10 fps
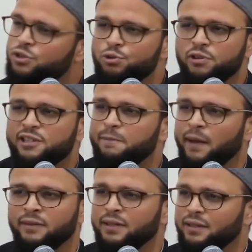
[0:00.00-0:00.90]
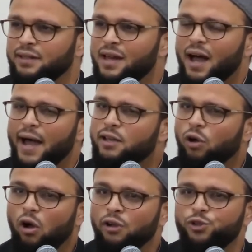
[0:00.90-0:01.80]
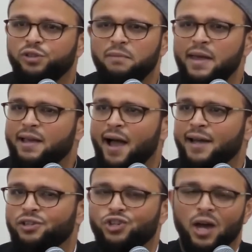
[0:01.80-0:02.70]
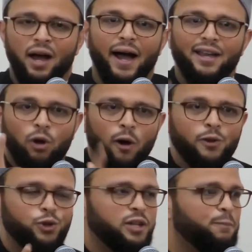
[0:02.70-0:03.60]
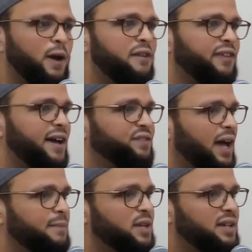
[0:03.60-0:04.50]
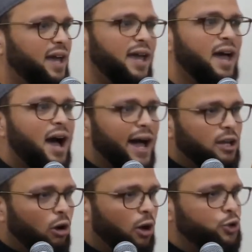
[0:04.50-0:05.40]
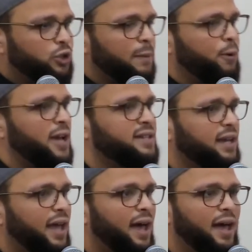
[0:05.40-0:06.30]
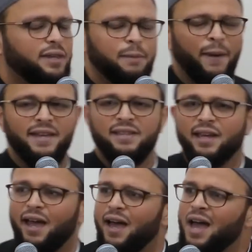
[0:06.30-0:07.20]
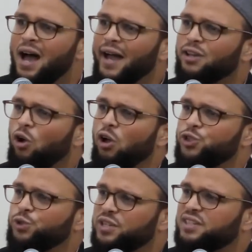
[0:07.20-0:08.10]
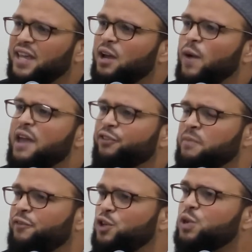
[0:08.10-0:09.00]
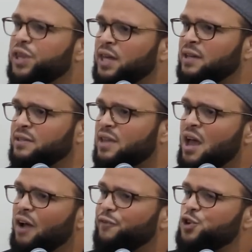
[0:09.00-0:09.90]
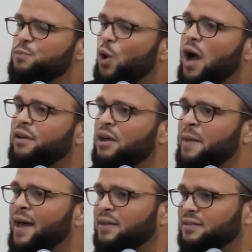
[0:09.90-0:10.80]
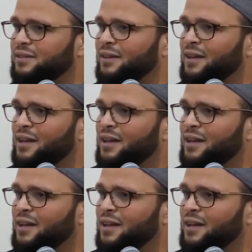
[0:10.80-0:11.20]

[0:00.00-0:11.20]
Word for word: and you responded. I called you to make Hajj. I called you to pray five times a day. I called you to pray zakah, to pay zakah. I called you to stay away from a few things, a few muharramat.